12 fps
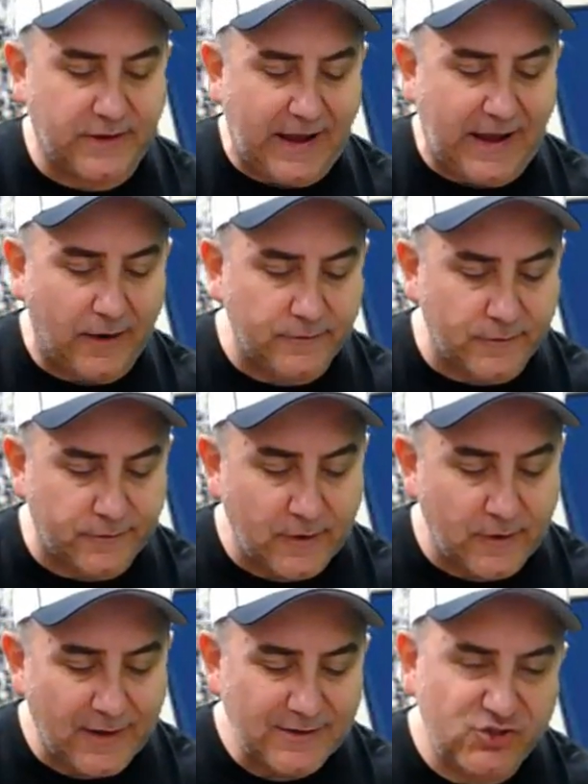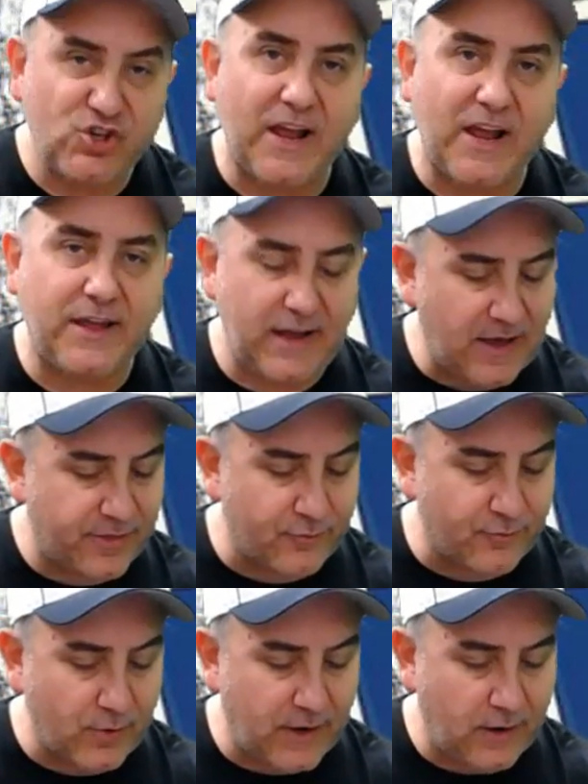Kansas, shaky at
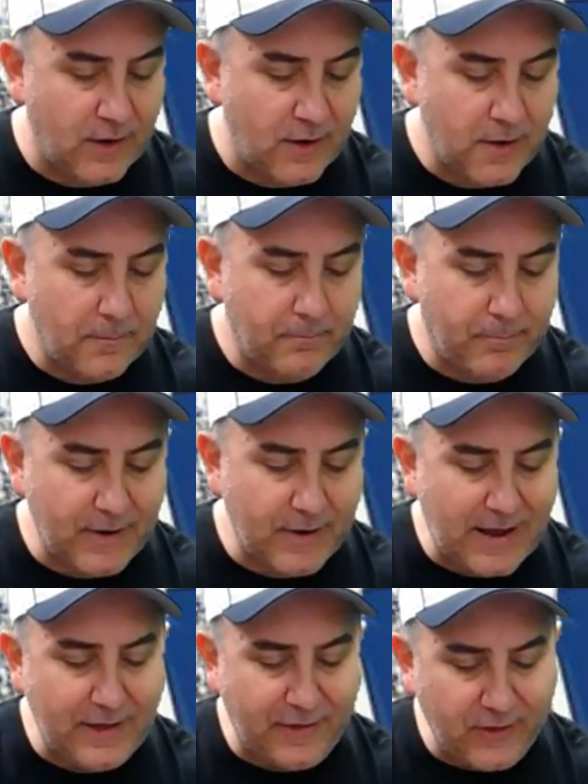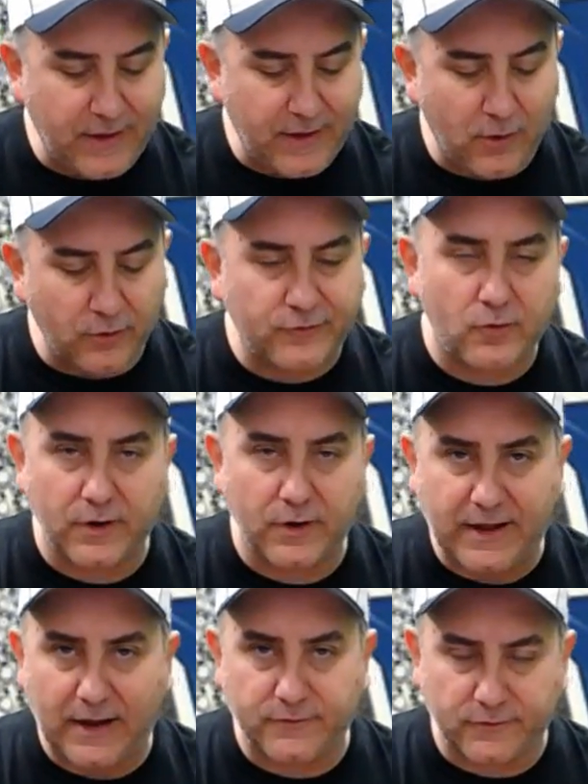3, but I think Arizona and
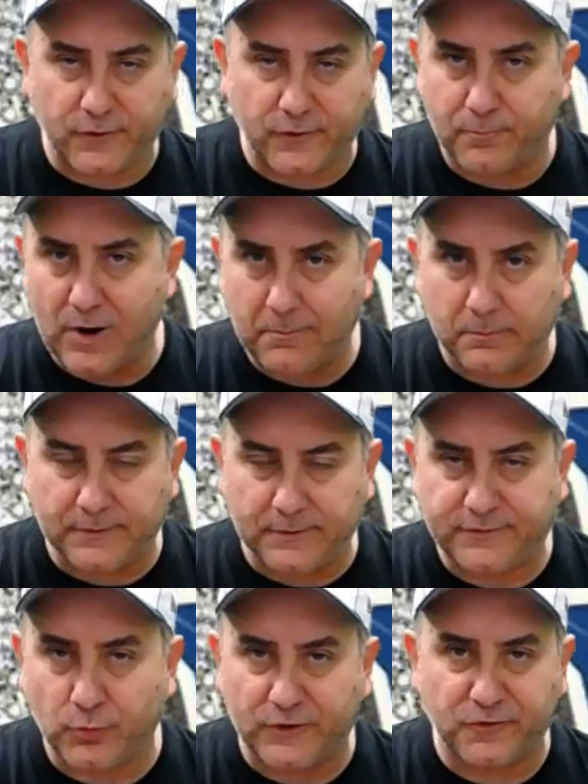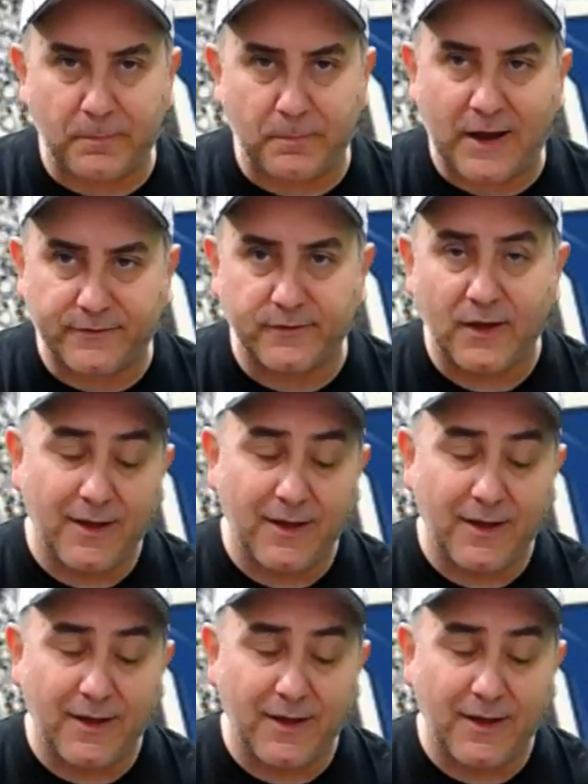Kansas could probably switch spots.